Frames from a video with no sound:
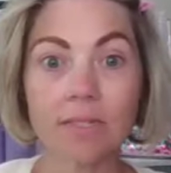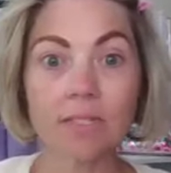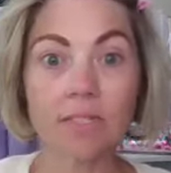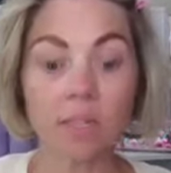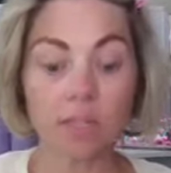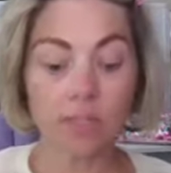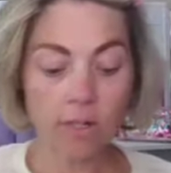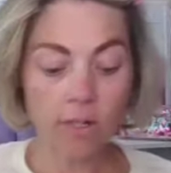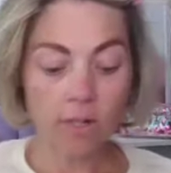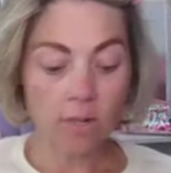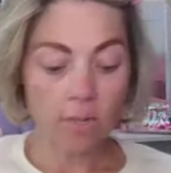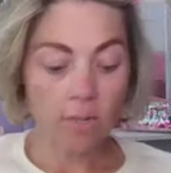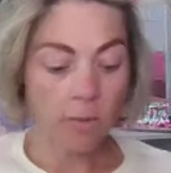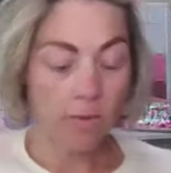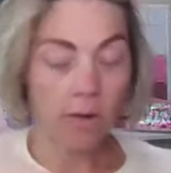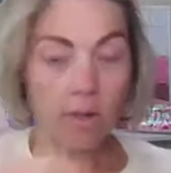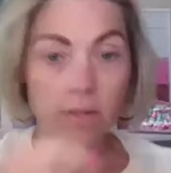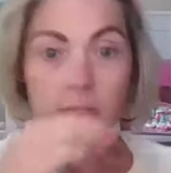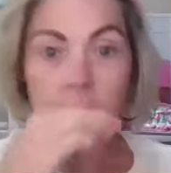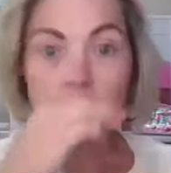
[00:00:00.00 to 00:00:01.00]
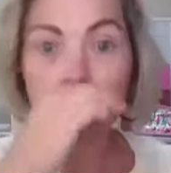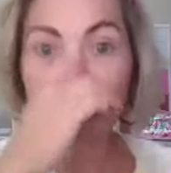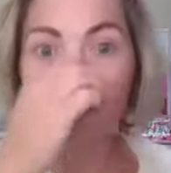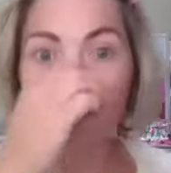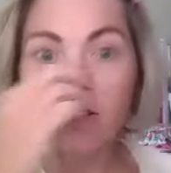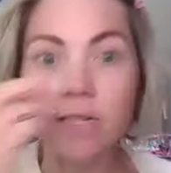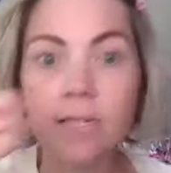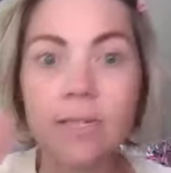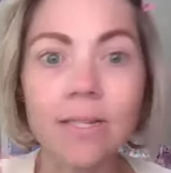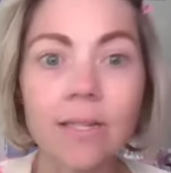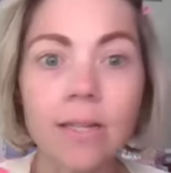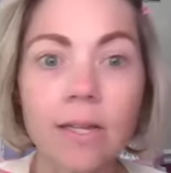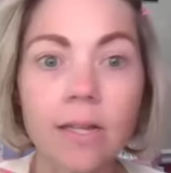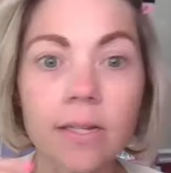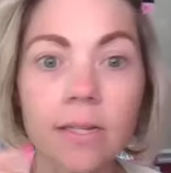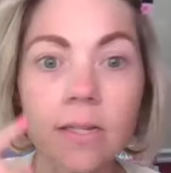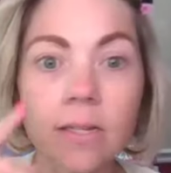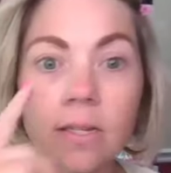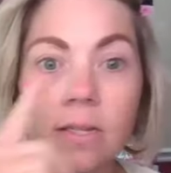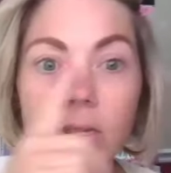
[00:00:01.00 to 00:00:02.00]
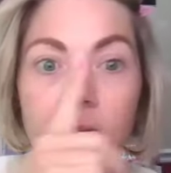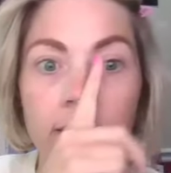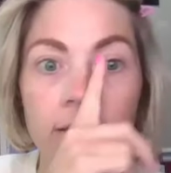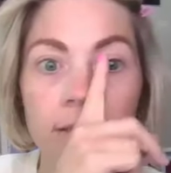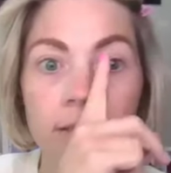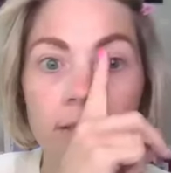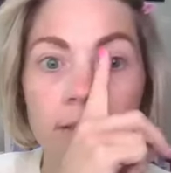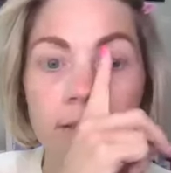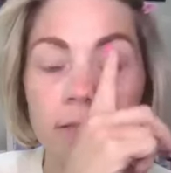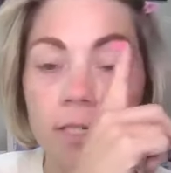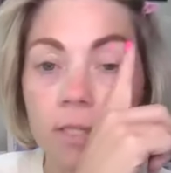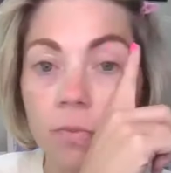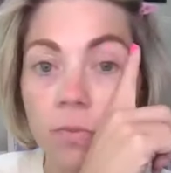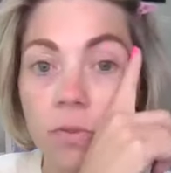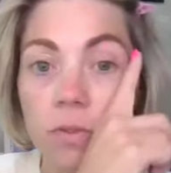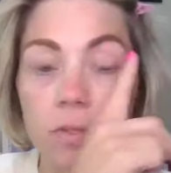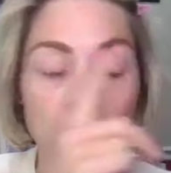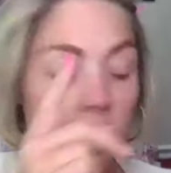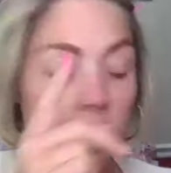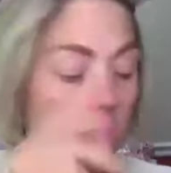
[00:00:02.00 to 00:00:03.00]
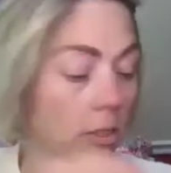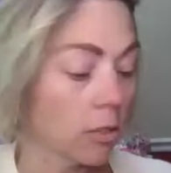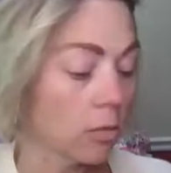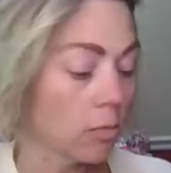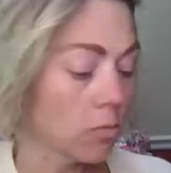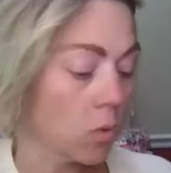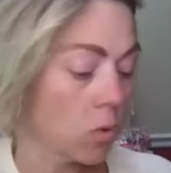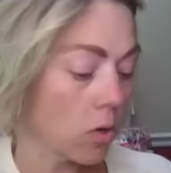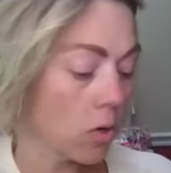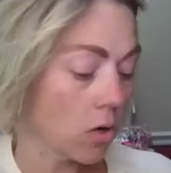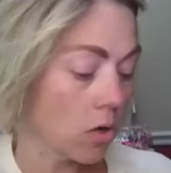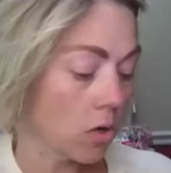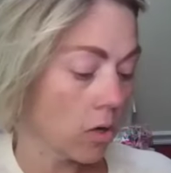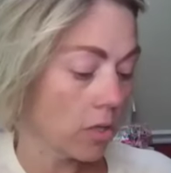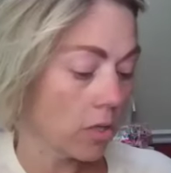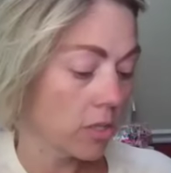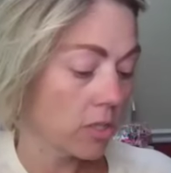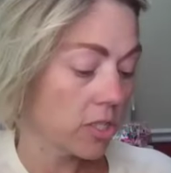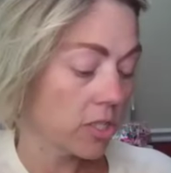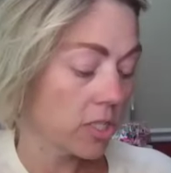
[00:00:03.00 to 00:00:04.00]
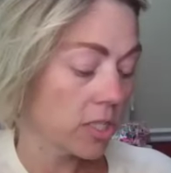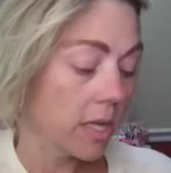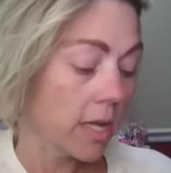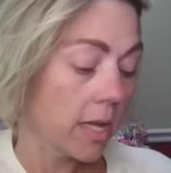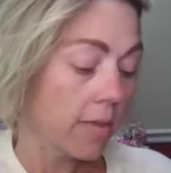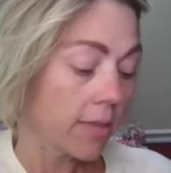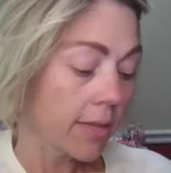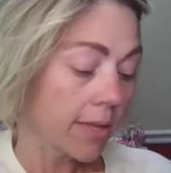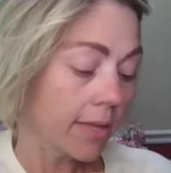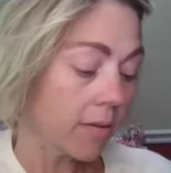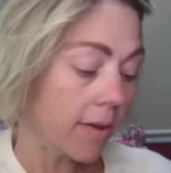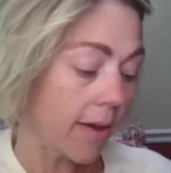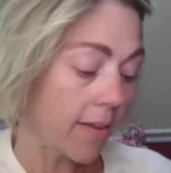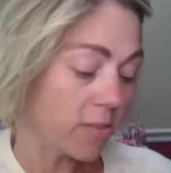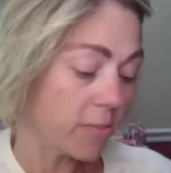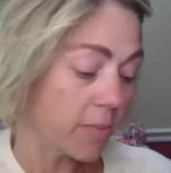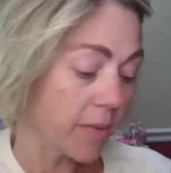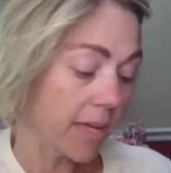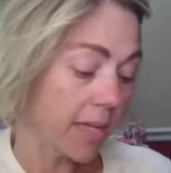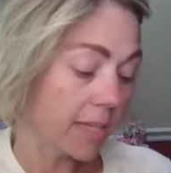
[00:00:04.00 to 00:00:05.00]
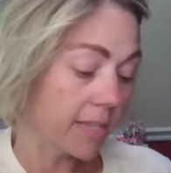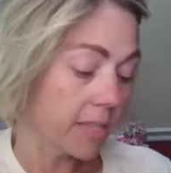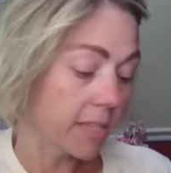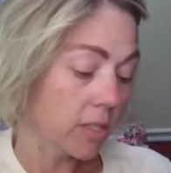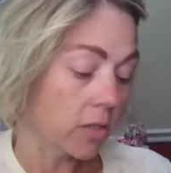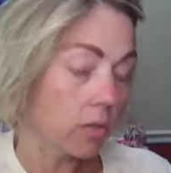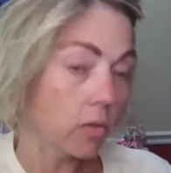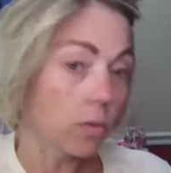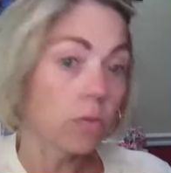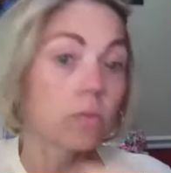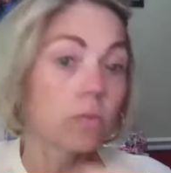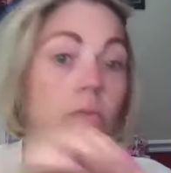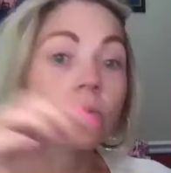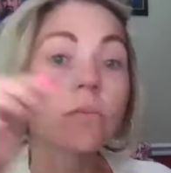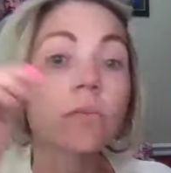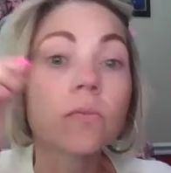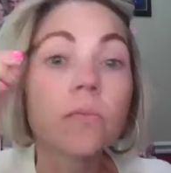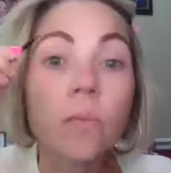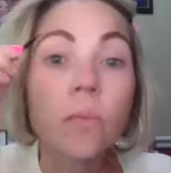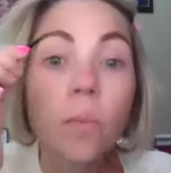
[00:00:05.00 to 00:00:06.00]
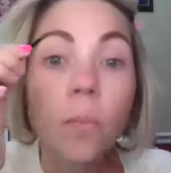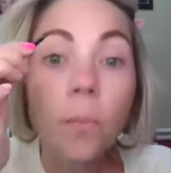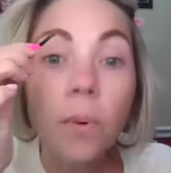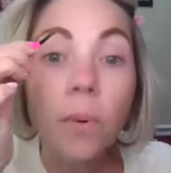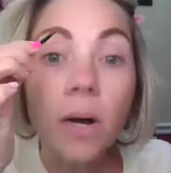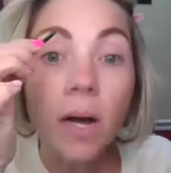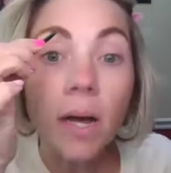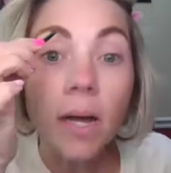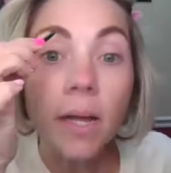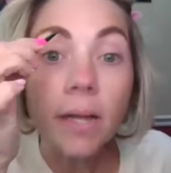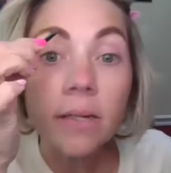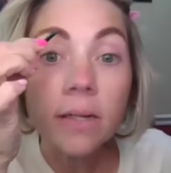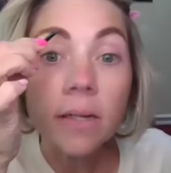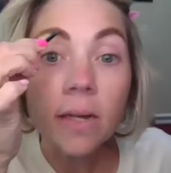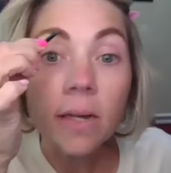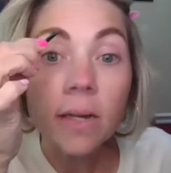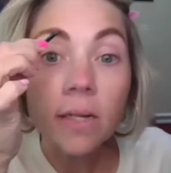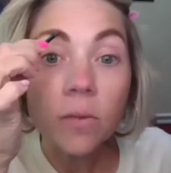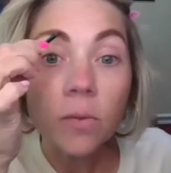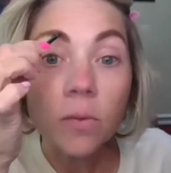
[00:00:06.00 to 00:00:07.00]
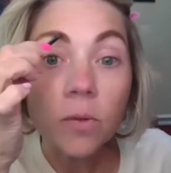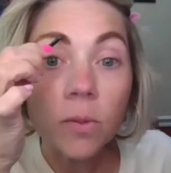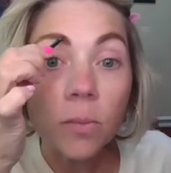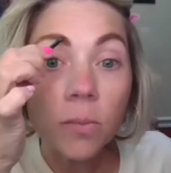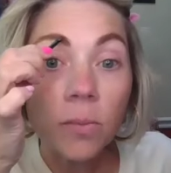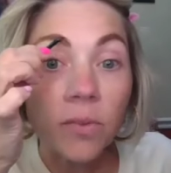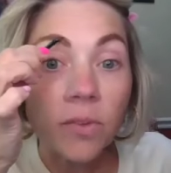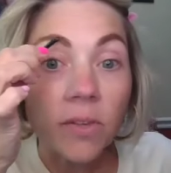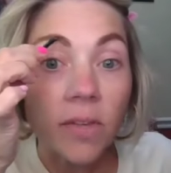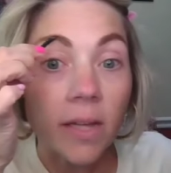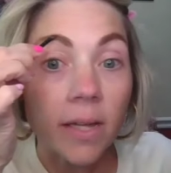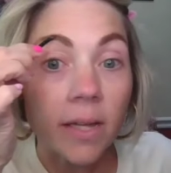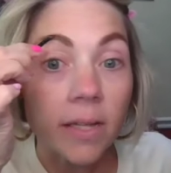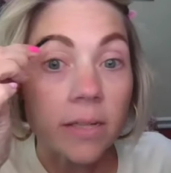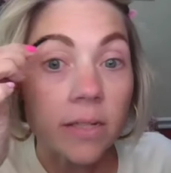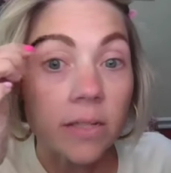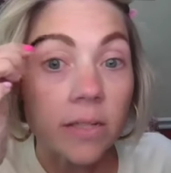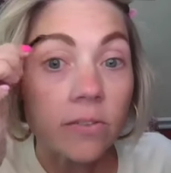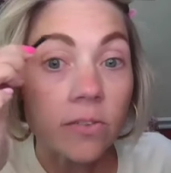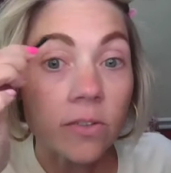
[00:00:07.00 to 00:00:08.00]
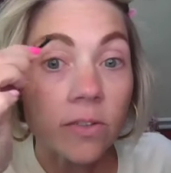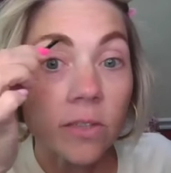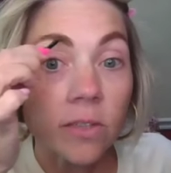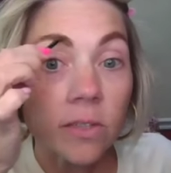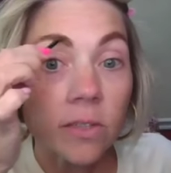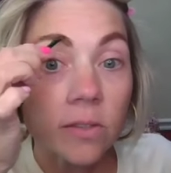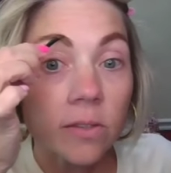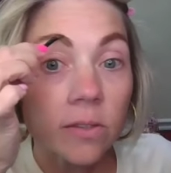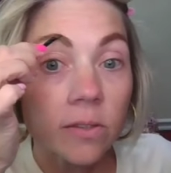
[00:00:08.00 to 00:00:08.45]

So there are my brows. And then if I see like this one looks a little more arched, they don't have to be identical, but I don't want them that different.